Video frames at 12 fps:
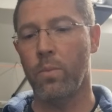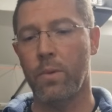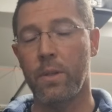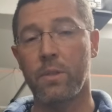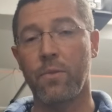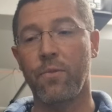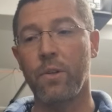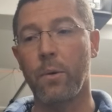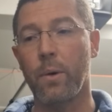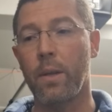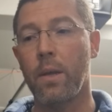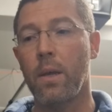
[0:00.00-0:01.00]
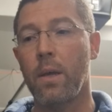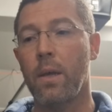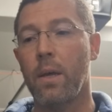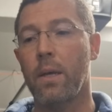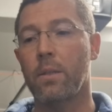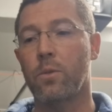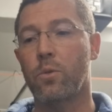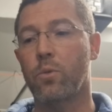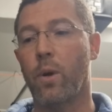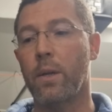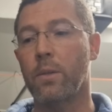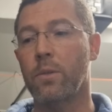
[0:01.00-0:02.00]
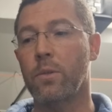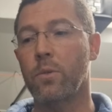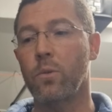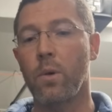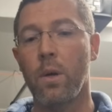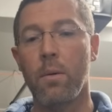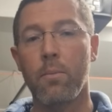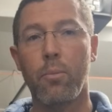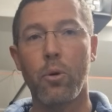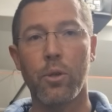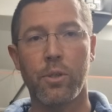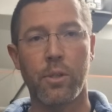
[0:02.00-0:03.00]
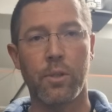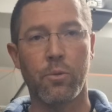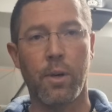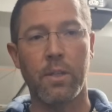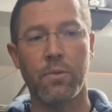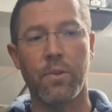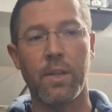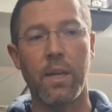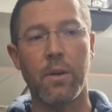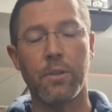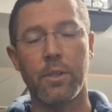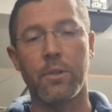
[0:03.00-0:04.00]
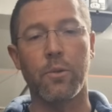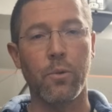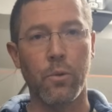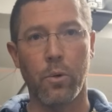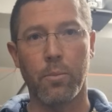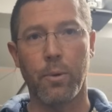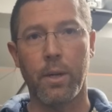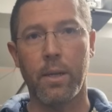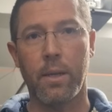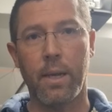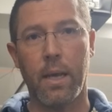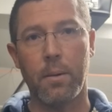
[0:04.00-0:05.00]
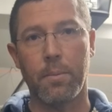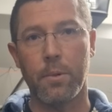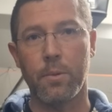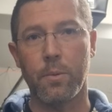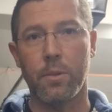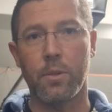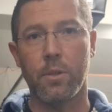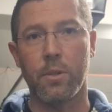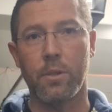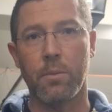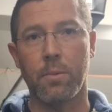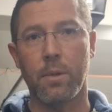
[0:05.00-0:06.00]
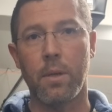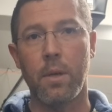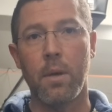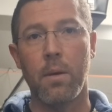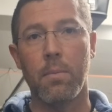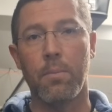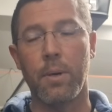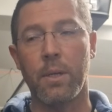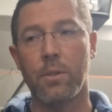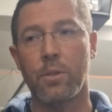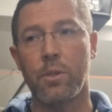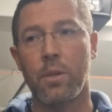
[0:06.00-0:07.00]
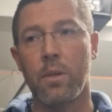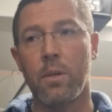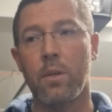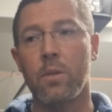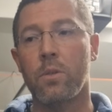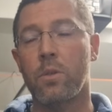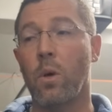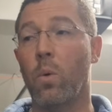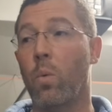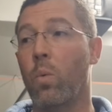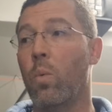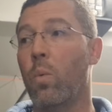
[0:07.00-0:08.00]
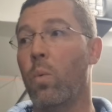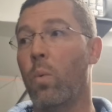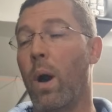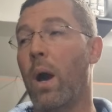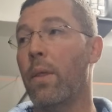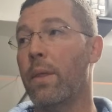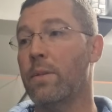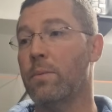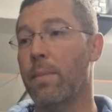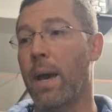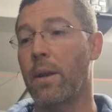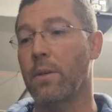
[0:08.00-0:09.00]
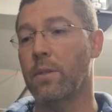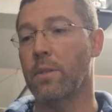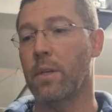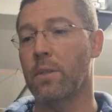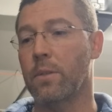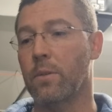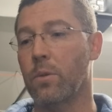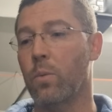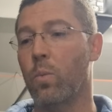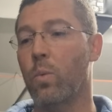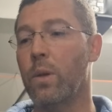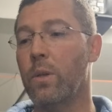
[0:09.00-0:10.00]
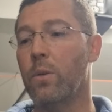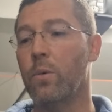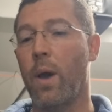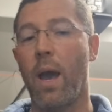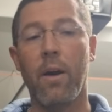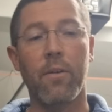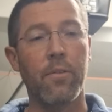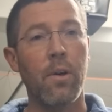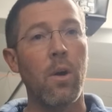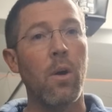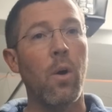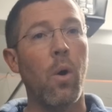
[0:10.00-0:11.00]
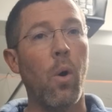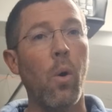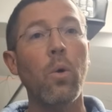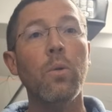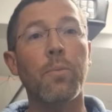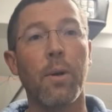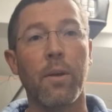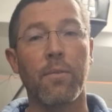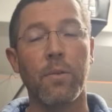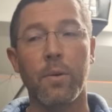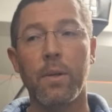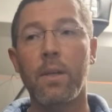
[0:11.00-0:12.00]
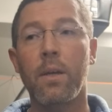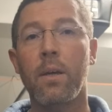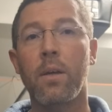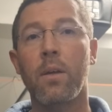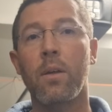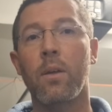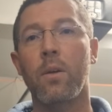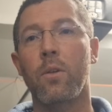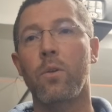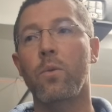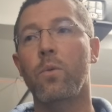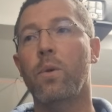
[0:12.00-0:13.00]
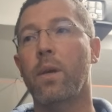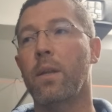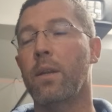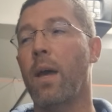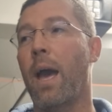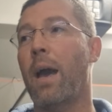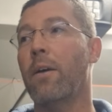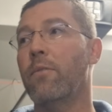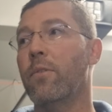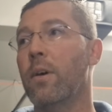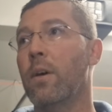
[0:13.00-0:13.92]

this fluid, it's trying to push and transfer the energy to your brake calipers, which just simply pinch. So while this matters is because when you have old brake fluid, you can have